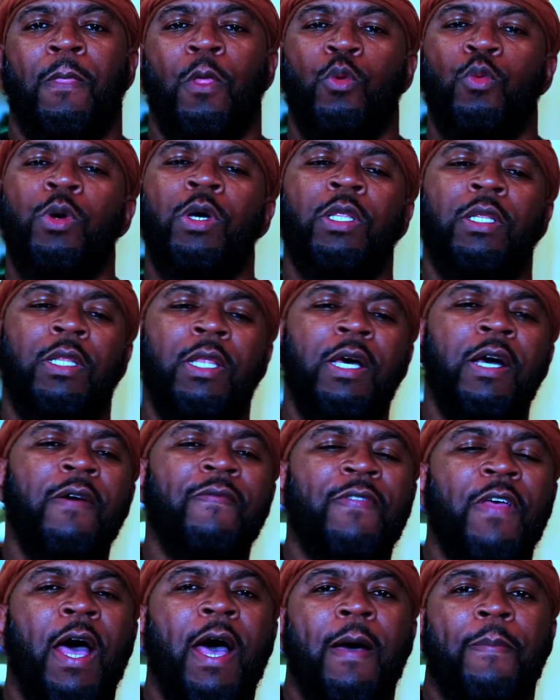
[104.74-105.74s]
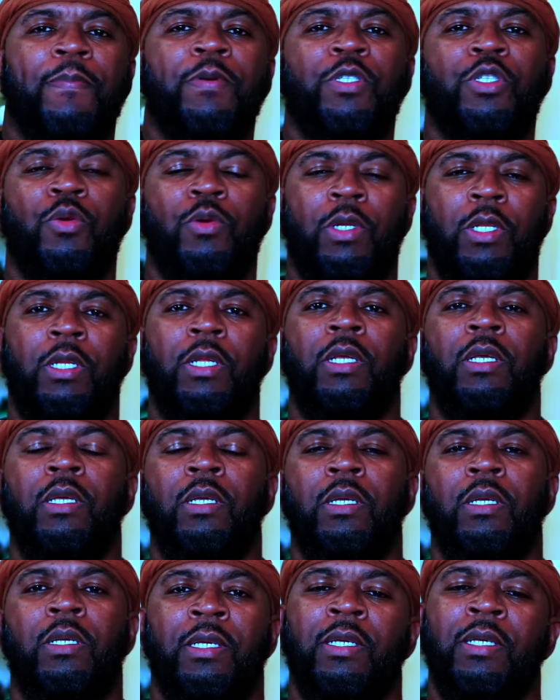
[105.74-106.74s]
would love the opportunity
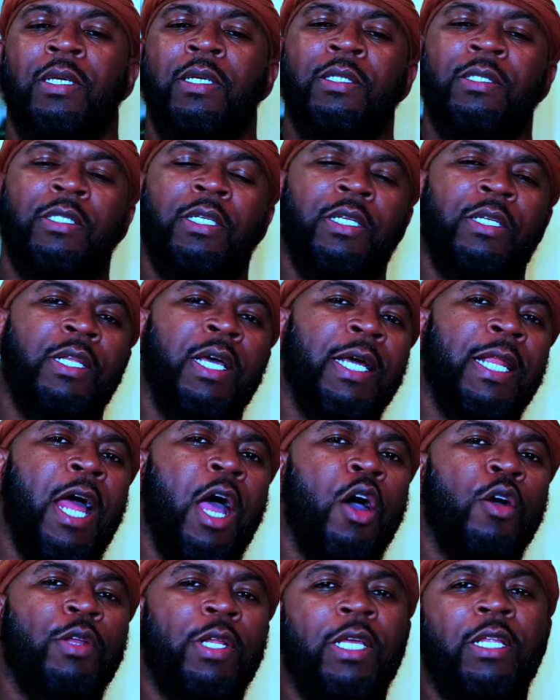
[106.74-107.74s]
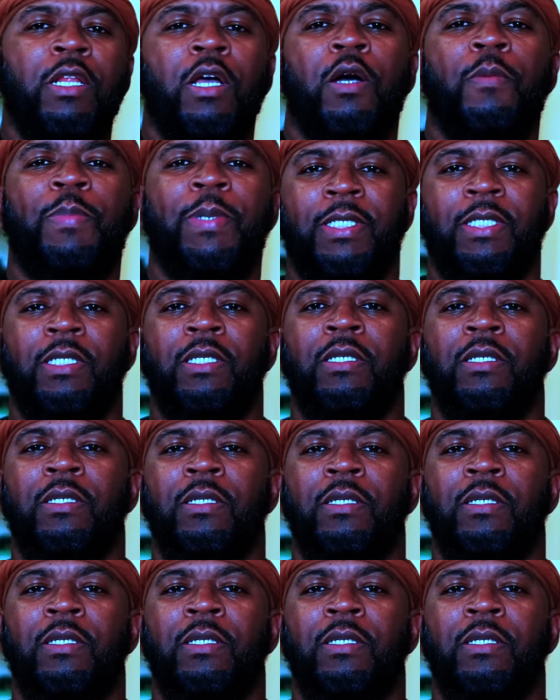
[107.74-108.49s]
to nut all in her pussy